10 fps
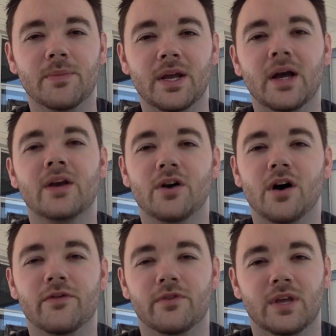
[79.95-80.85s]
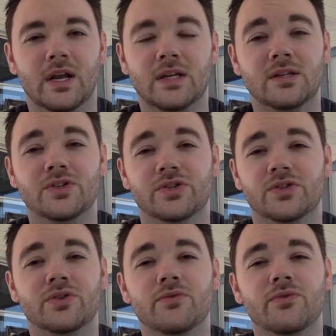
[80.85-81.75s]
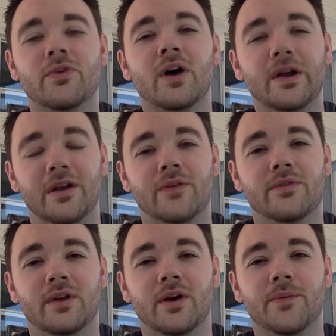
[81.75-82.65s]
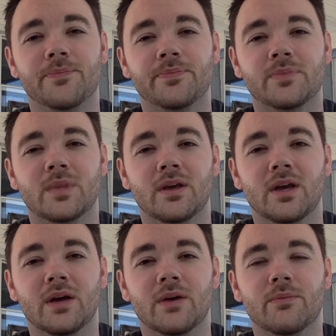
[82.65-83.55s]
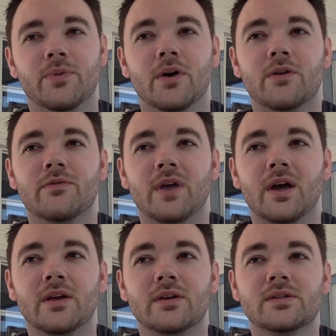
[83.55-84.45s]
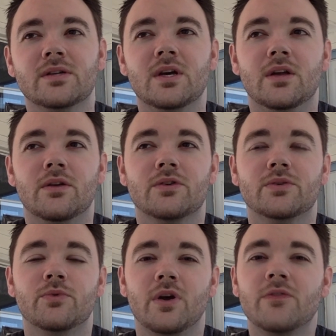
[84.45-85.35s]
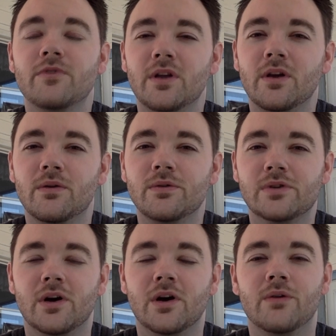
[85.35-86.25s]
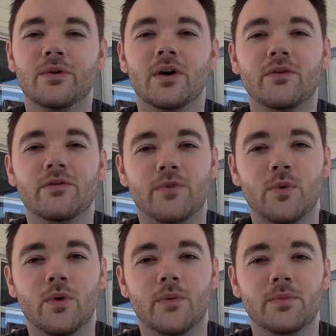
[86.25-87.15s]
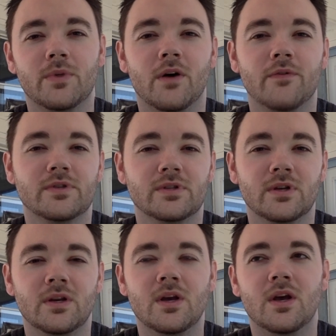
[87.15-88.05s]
that I could offer that I just couldn't find out there. And part of that is there are some great videos on form. Obviously,